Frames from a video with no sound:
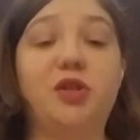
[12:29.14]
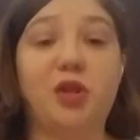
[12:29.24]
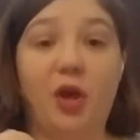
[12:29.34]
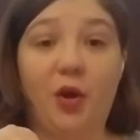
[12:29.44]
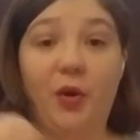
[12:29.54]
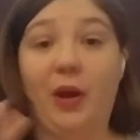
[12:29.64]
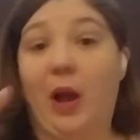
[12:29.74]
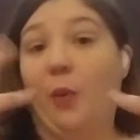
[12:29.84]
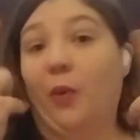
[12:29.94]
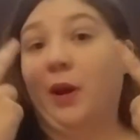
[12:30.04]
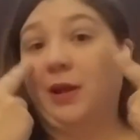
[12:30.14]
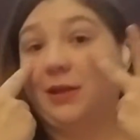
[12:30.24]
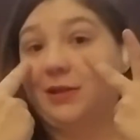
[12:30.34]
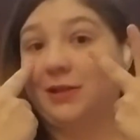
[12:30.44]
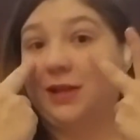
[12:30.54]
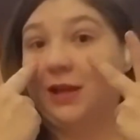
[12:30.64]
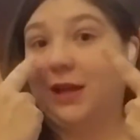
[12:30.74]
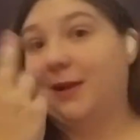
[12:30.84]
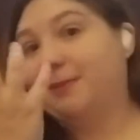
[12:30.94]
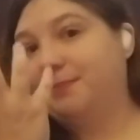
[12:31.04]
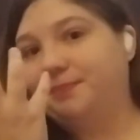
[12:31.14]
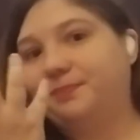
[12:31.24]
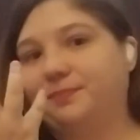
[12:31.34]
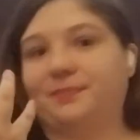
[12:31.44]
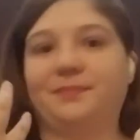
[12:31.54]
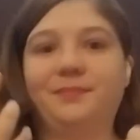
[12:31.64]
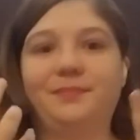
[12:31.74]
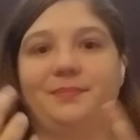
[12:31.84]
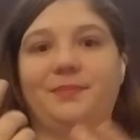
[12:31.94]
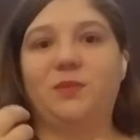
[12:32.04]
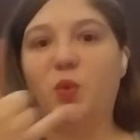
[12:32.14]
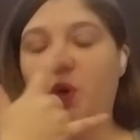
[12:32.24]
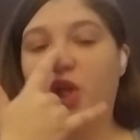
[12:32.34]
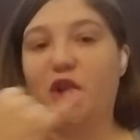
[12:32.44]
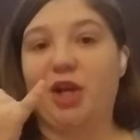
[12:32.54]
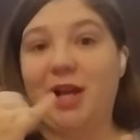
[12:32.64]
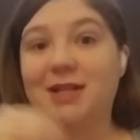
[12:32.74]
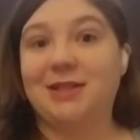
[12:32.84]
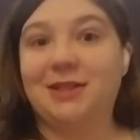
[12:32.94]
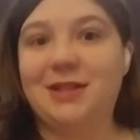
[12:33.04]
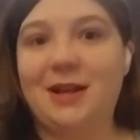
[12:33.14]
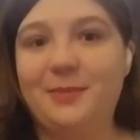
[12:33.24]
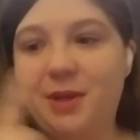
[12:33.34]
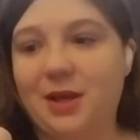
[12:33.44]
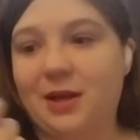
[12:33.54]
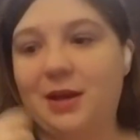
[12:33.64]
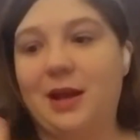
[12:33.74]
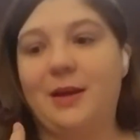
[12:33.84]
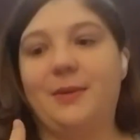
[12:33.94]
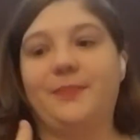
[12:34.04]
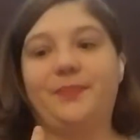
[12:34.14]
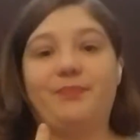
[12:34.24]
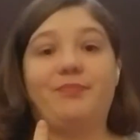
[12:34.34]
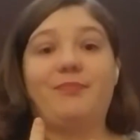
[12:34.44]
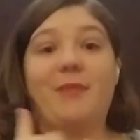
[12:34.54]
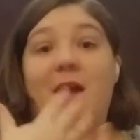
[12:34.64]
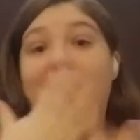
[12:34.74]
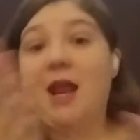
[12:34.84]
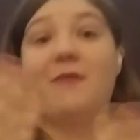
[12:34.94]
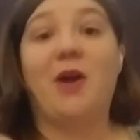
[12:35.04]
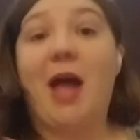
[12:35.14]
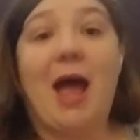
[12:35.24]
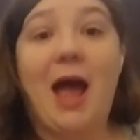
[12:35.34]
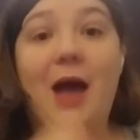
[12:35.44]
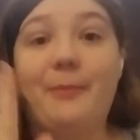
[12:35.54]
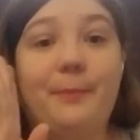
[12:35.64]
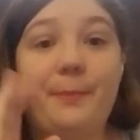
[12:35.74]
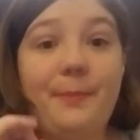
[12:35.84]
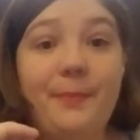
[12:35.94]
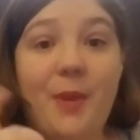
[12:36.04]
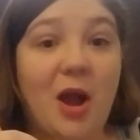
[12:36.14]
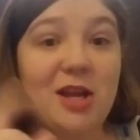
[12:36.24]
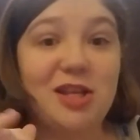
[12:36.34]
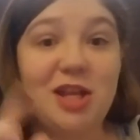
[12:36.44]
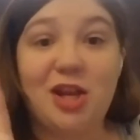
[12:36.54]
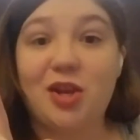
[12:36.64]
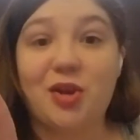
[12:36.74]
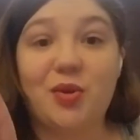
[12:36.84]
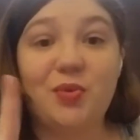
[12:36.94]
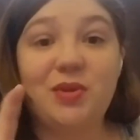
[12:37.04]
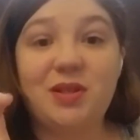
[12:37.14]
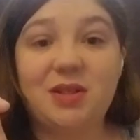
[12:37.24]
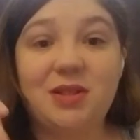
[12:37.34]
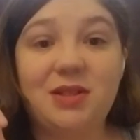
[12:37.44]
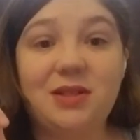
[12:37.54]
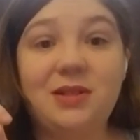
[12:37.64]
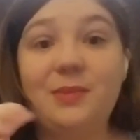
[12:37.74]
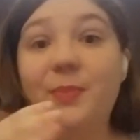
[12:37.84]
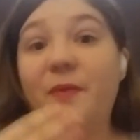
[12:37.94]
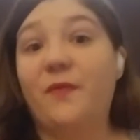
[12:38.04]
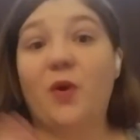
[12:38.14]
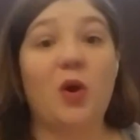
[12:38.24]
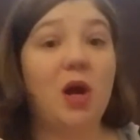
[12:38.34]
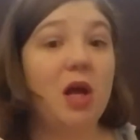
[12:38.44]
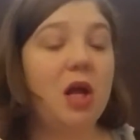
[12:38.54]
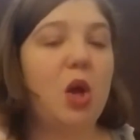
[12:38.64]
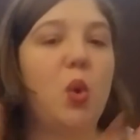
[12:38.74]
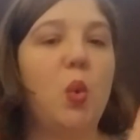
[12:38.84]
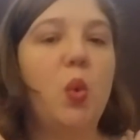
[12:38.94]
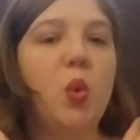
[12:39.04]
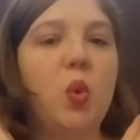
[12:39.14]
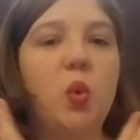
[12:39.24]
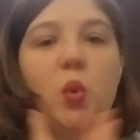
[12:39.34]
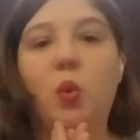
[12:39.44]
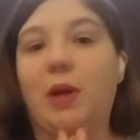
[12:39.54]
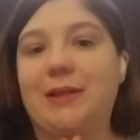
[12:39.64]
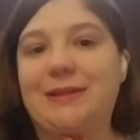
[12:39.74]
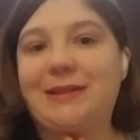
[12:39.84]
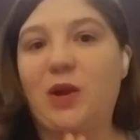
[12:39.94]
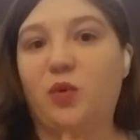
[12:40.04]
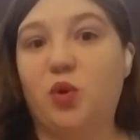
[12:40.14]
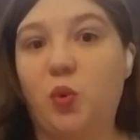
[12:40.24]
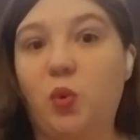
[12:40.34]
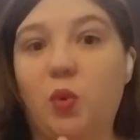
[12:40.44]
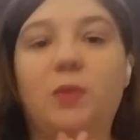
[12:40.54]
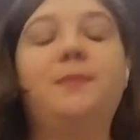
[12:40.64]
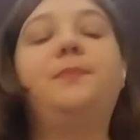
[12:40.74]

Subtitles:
So I'm gonna see what it looks like inside because I never had Boxy Luke before. Ooh, sounds cool.